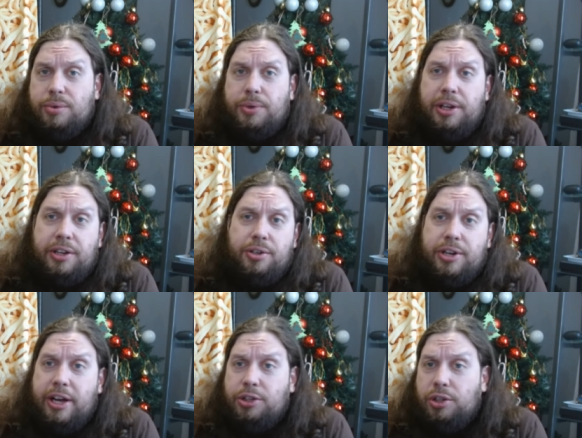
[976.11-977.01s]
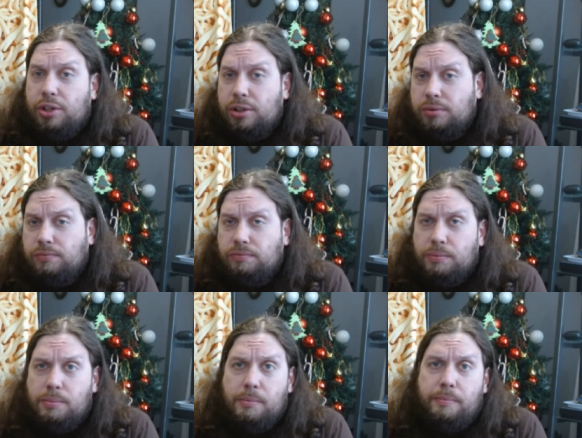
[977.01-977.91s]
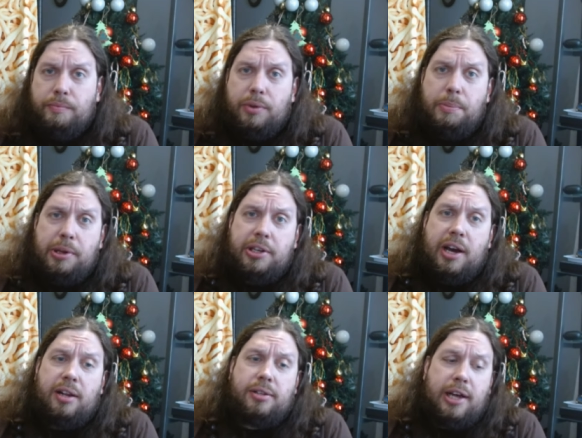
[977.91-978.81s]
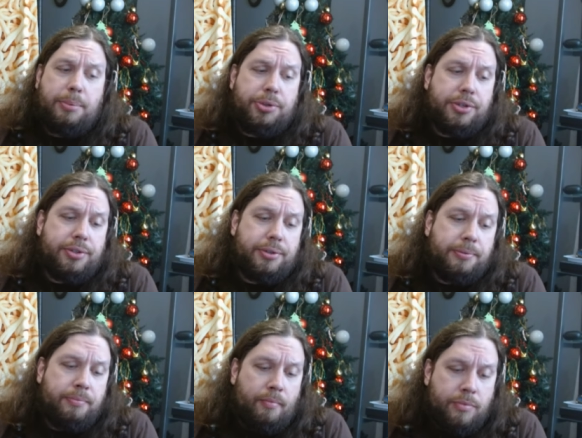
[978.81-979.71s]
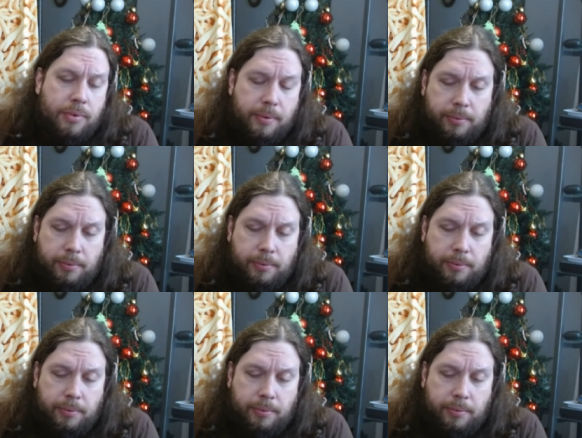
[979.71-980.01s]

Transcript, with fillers: these three international McDonald's options